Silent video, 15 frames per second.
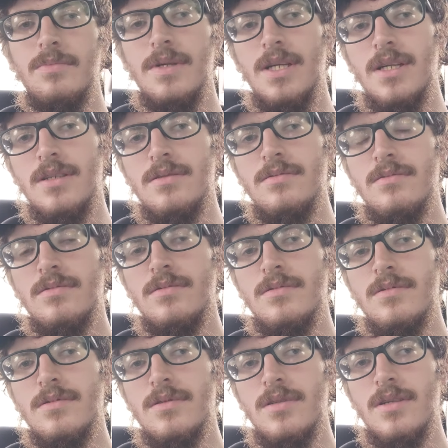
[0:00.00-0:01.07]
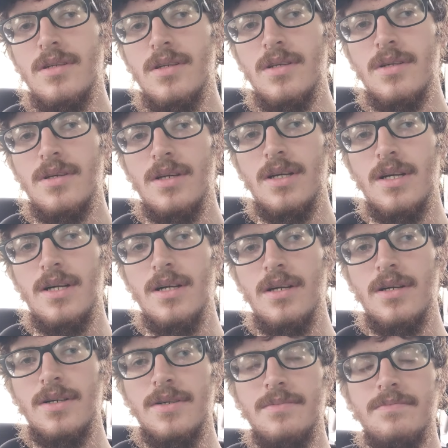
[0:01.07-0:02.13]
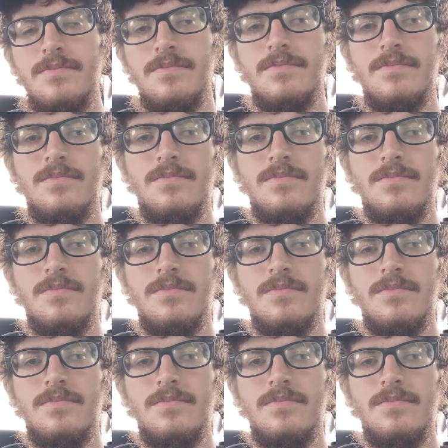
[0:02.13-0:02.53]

bit um,